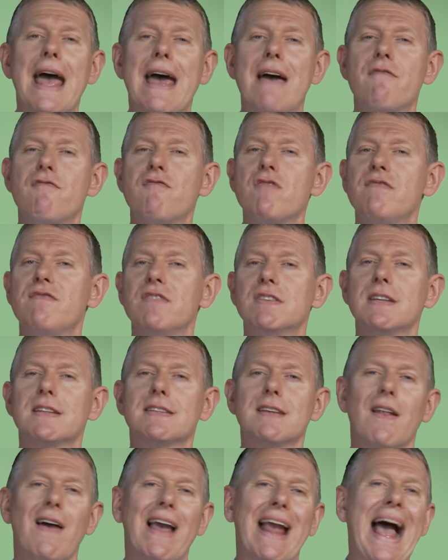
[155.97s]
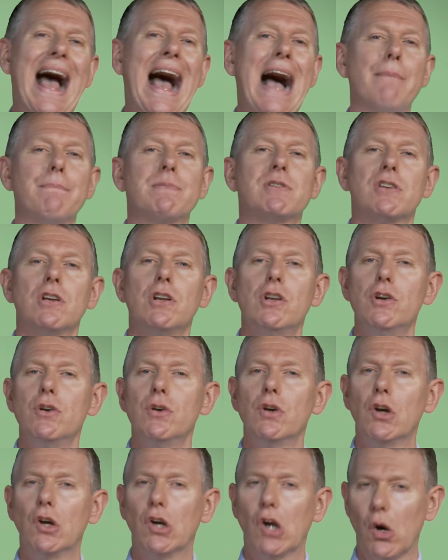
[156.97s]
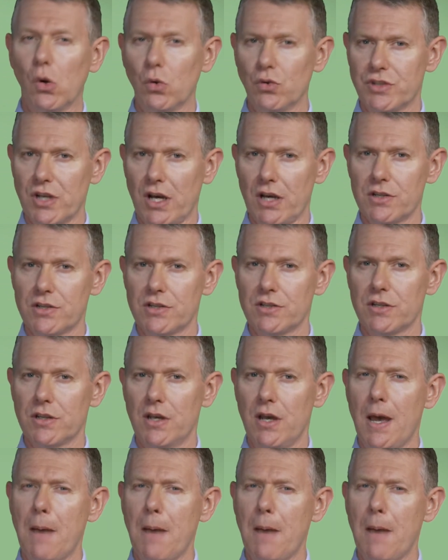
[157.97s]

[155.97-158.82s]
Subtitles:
every visitor like absolute gold dust.